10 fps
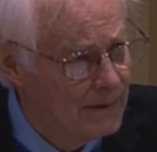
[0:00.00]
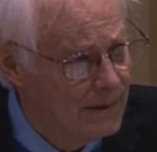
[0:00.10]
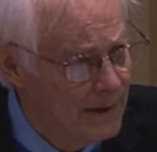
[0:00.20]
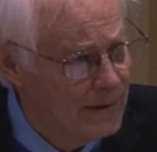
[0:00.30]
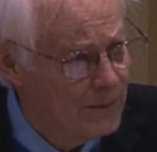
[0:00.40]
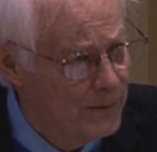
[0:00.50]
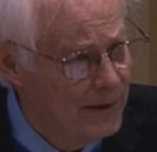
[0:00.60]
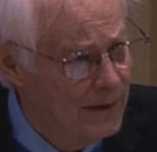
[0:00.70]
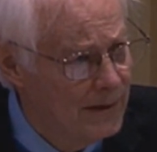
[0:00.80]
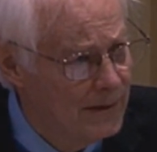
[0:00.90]
not
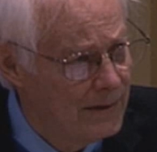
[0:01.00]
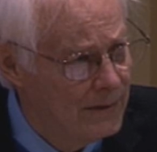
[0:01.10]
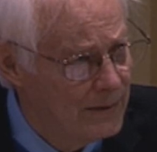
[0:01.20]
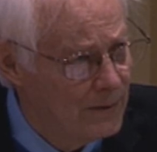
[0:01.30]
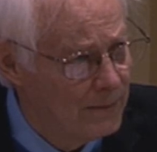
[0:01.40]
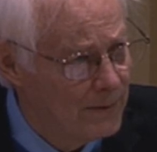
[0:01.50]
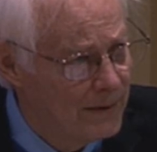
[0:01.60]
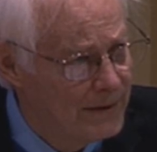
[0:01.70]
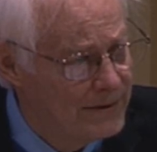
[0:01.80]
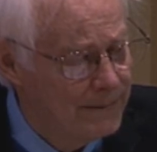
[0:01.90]
we the
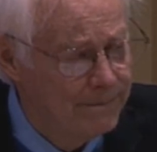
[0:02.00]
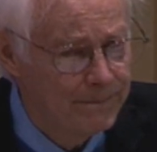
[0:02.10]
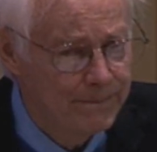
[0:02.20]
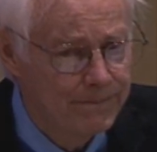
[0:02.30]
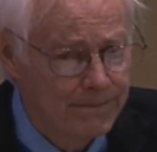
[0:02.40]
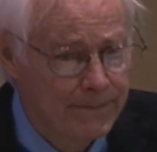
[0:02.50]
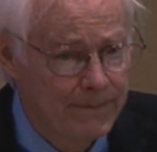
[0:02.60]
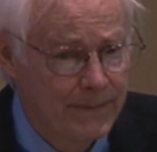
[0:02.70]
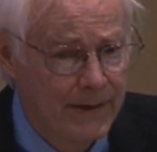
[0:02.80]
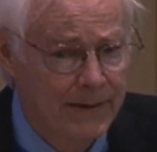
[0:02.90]
corporation.
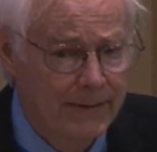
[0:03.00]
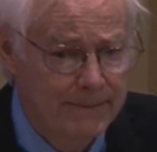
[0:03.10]
Thank you.